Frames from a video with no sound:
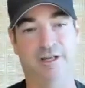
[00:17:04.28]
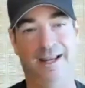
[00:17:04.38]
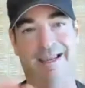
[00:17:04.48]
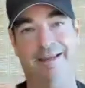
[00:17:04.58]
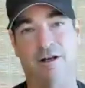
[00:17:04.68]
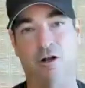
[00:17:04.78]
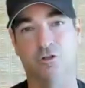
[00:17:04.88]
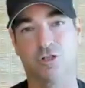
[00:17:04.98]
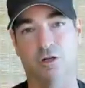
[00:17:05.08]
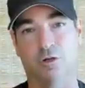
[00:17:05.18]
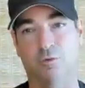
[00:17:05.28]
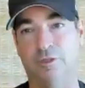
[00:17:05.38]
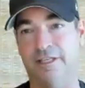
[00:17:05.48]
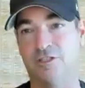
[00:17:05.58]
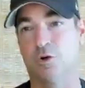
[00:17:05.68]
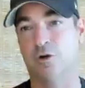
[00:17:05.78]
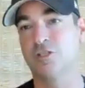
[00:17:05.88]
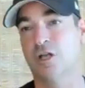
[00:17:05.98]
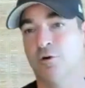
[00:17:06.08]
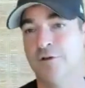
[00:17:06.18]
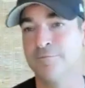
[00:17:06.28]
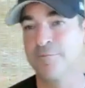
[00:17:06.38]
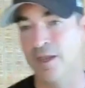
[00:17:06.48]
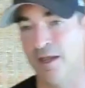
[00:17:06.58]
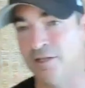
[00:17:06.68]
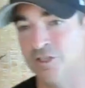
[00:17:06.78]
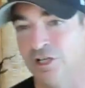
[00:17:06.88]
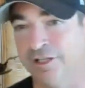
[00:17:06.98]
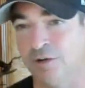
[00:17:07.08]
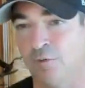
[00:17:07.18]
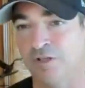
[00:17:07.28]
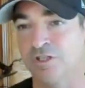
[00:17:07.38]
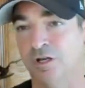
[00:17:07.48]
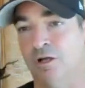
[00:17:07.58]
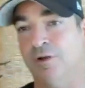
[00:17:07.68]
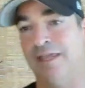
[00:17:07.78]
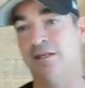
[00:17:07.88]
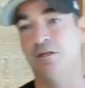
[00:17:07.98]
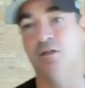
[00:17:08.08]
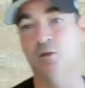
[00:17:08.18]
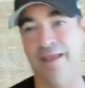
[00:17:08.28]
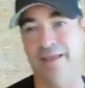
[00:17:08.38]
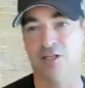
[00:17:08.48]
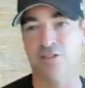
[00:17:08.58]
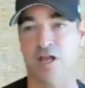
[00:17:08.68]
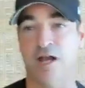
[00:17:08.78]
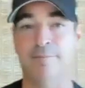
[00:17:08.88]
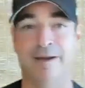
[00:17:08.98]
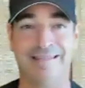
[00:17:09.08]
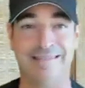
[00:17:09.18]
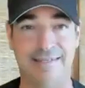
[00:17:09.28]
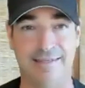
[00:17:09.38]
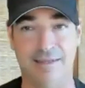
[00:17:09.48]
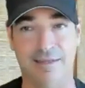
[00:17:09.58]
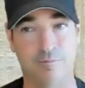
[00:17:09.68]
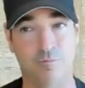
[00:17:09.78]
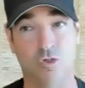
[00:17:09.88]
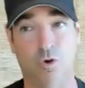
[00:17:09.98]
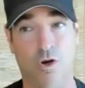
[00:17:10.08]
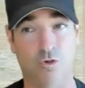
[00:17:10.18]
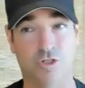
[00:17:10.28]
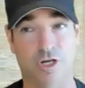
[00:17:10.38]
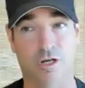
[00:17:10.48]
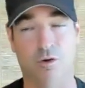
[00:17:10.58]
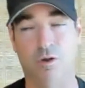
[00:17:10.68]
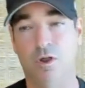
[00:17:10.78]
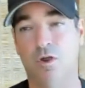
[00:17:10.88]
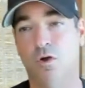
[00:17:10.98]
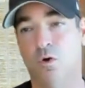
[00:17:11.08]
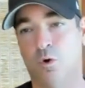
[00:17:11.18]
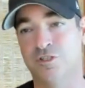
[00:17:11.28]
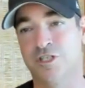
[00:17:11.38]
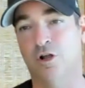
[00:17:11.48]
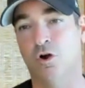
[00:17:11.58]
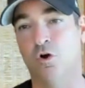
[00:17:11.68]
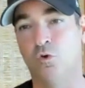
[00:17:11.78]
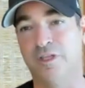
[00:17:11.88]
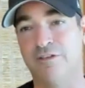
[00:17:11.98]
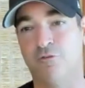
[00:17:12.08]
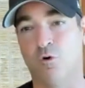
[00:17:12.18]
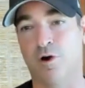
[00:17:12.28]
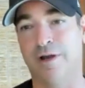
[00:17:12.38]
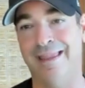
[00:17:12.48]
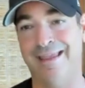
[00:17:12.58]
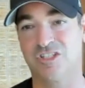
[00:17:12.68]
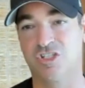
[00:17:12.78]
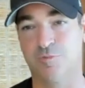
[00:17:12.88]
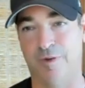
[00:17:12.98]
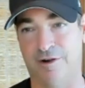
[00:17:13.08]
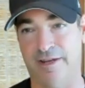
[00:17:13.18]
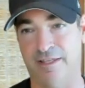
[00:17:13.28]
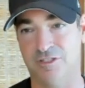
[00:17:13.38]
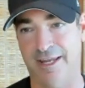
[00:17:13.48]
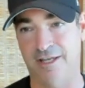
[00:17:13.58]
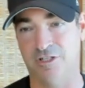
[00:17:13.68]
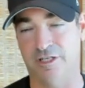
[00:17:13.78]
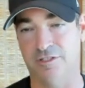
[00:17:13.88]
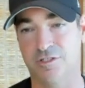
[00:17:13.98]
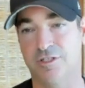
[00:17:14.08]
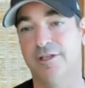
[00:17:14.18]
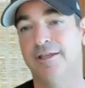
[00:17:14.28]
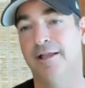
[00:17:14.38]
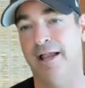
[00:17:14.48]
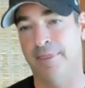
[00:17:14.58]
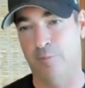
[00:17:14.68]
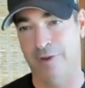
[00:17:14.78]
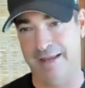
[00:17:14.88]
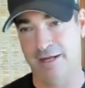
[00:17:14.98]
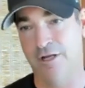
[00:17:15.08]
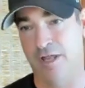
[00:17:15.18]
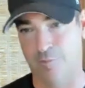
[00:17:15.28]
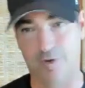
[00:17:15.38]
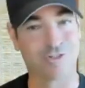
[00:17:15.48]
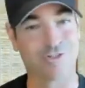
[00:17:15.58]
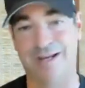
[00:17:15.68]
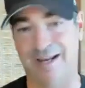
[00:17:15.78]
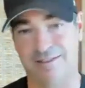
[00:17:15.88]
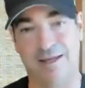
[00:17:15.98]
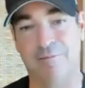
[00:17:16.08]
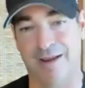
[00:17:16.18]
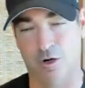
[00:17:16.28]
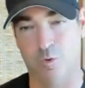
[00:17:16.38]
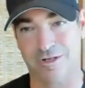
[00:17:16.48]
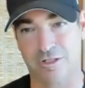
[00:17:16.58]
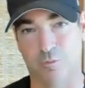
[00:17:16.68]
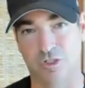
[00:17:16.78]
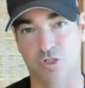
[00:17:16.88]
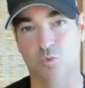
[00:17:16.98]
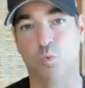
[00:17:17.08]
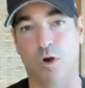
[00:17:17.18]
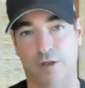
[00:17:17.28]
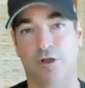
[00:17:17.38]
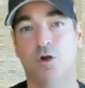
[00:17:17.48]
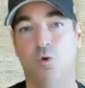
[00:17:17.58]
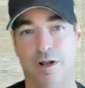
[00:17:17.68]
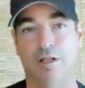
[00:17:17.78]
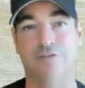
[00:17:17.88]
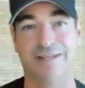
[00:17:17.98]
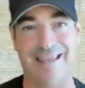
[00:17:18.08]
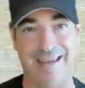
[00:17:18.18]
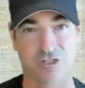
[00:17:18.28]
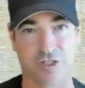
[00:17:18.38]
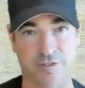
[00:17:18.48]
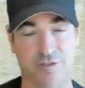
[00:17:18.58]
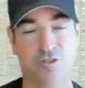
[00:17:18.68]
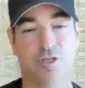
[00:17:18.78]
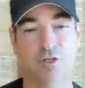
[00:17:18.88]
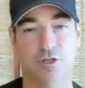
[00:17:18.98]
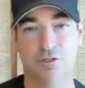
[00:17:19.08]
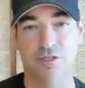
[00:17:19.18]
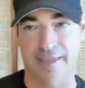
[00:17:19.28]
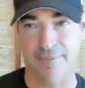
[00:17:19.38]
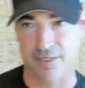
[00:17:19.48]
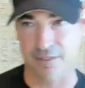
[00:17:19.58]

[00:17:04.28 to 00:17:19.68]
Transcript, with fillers: and an Ojo lead source. So Jillian wants to know, can new agents on my team do Ojo, or is it only for experienced agents? And then we had another person, same kind of question, which is what are the qualifications to get these